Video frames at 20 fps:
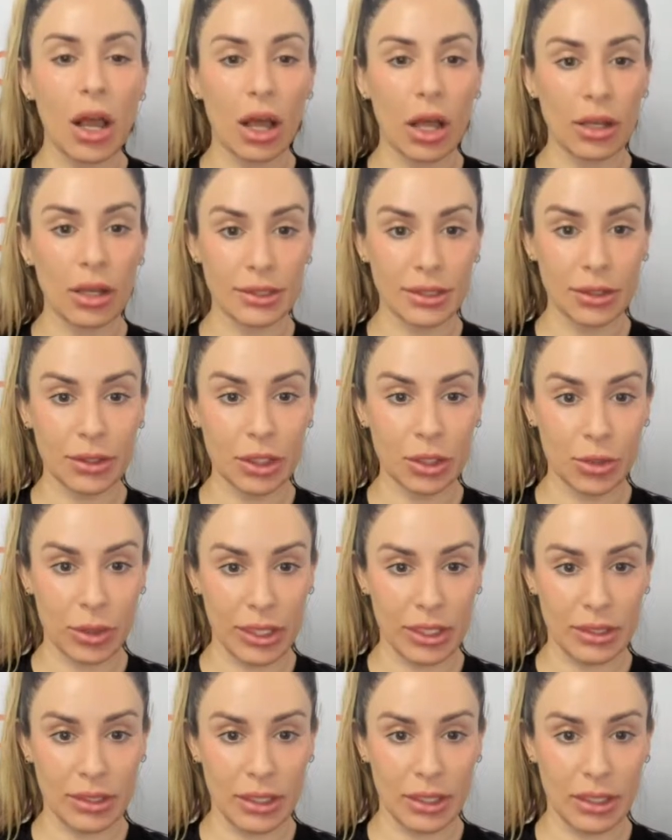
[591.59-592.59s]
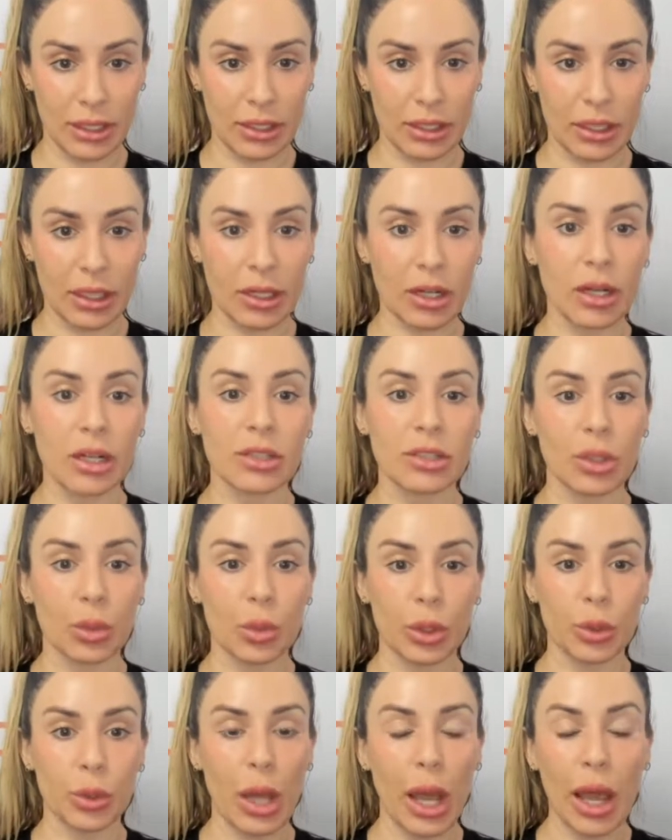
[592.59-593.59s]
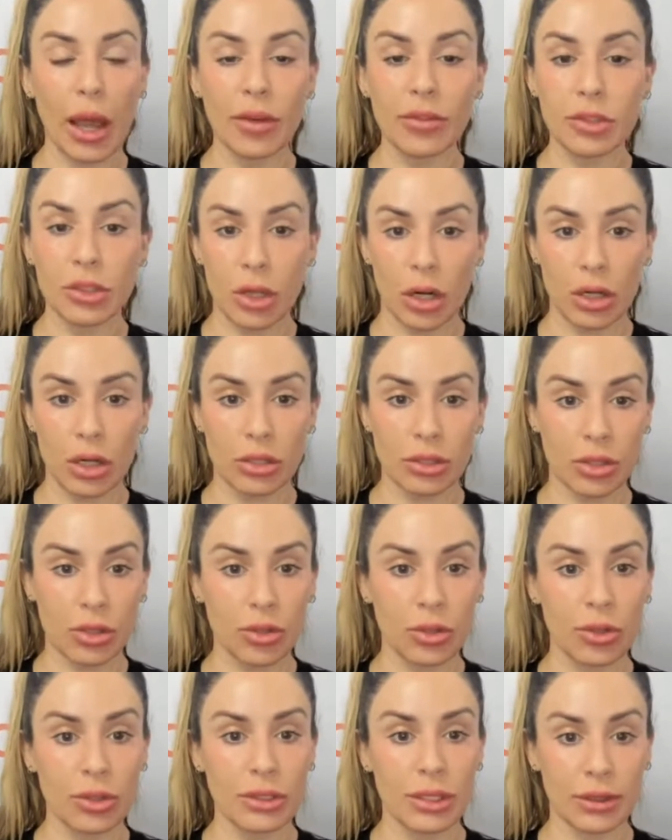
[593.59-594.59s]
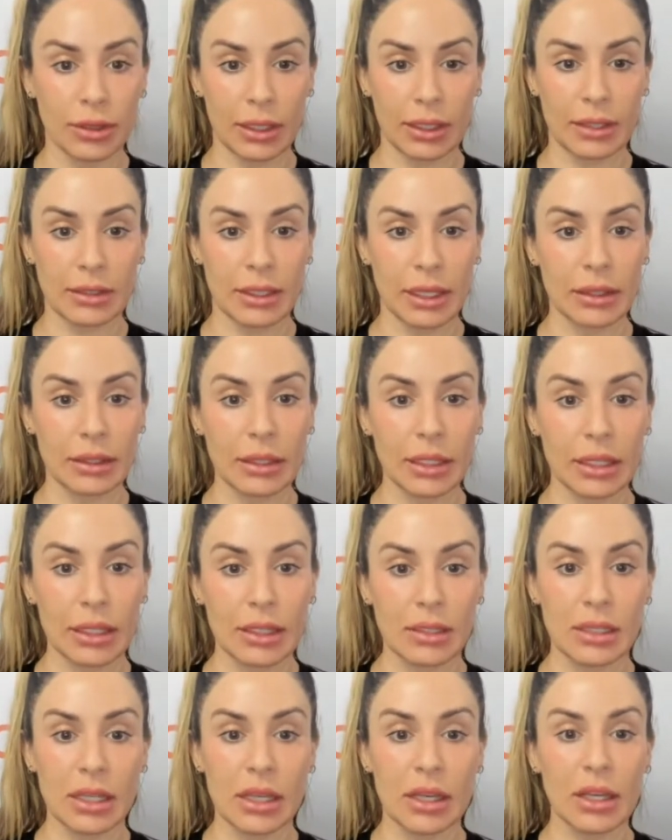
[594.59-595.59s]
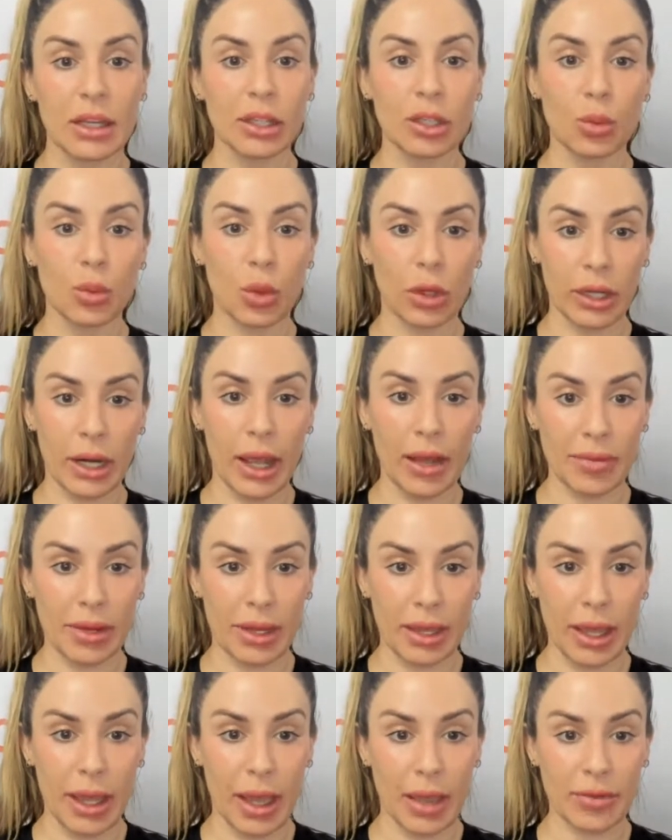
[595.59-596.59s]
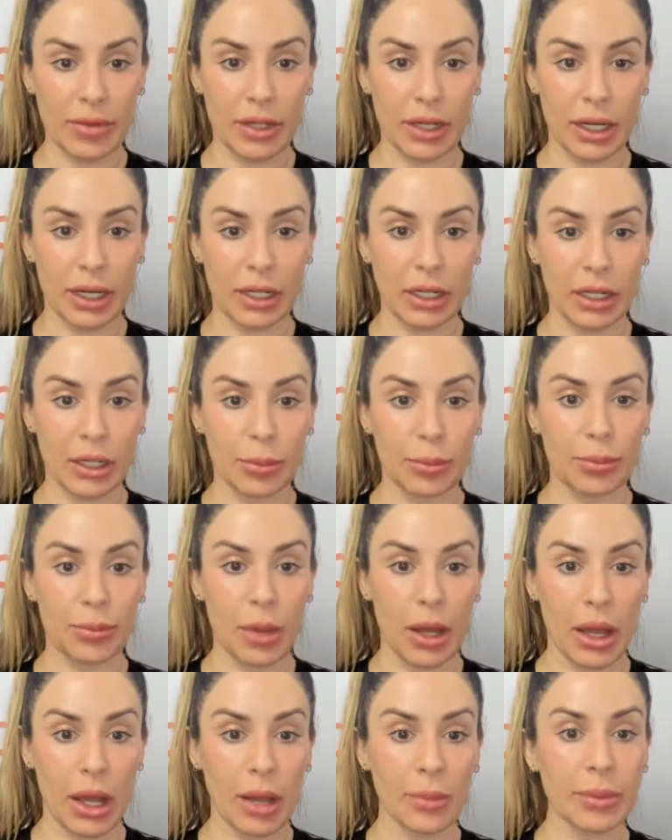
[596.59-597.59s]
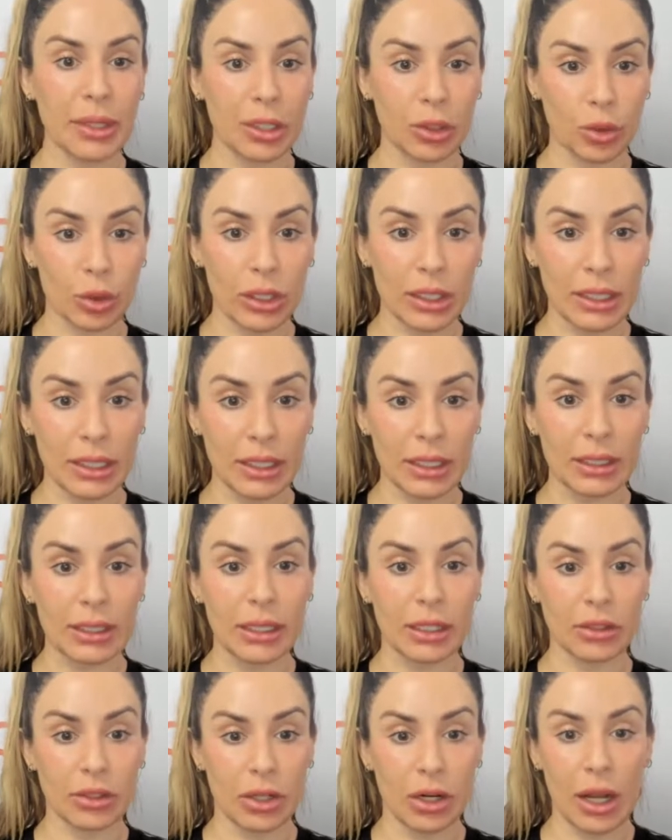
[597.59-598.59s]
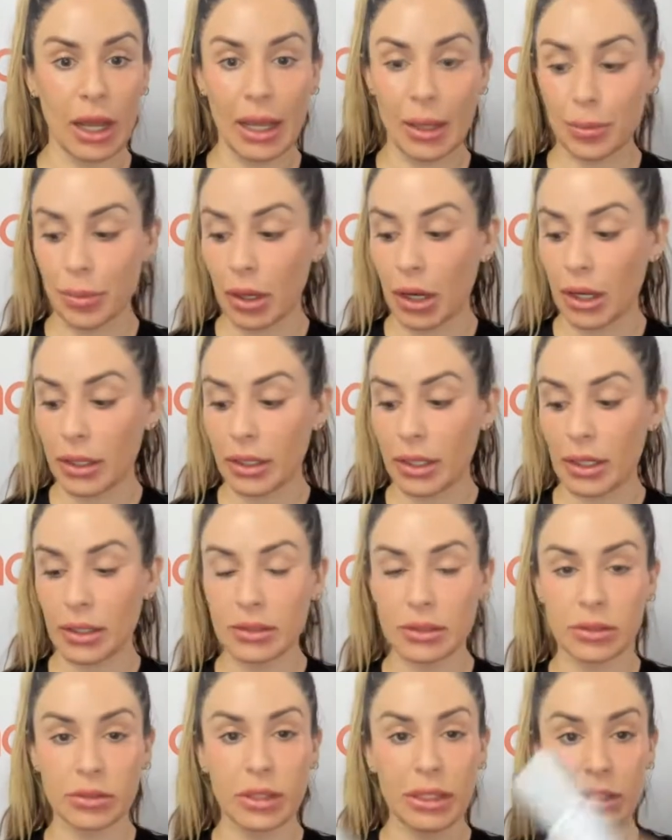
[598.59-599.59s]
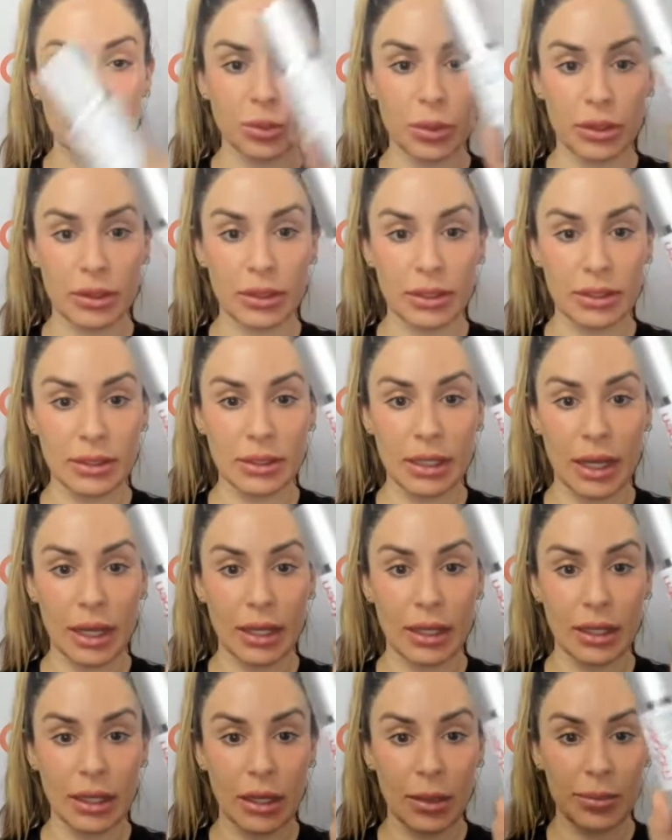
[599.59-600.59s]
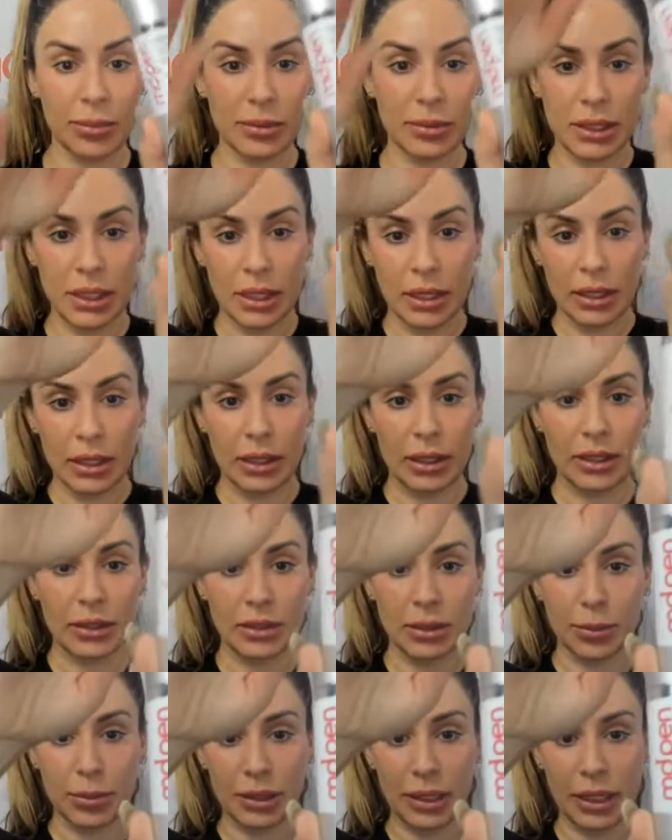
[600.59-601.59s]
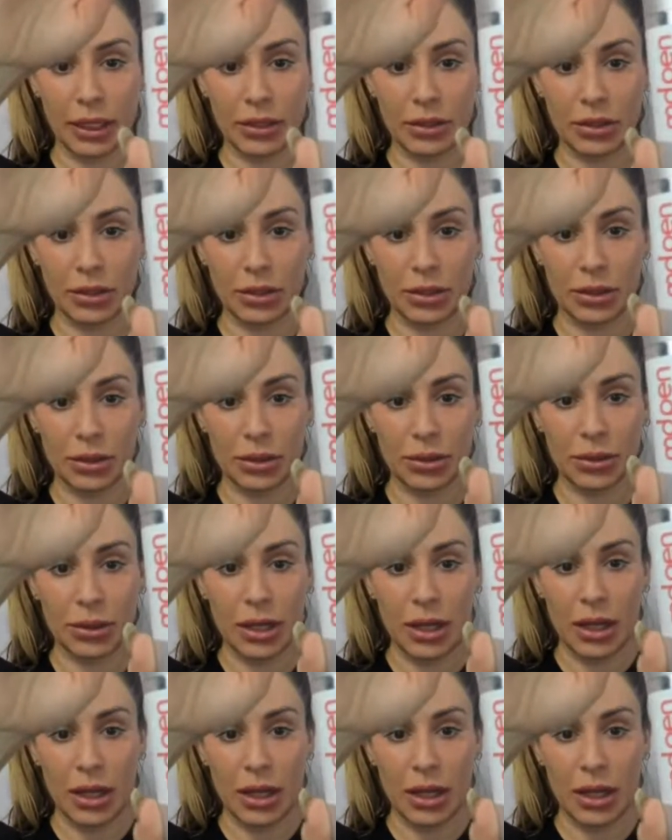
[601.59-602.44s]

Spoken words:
Also the green tea in here. So when you have dark circles and things like this, you want to have a caffeinated ingredient in your eye products. So that's where this guy comes into play too.